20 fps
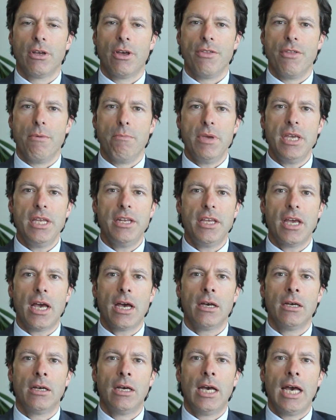the
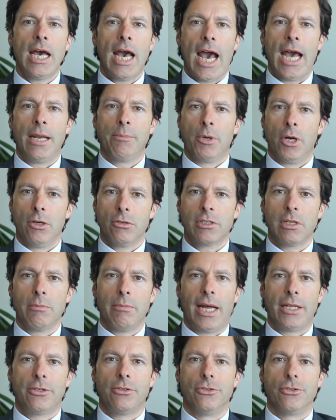media, and postal
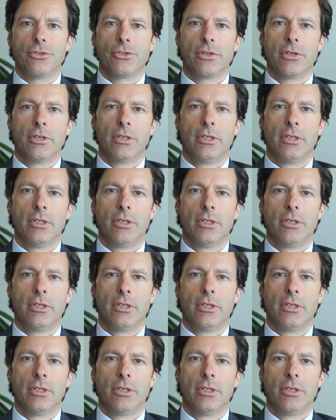matters.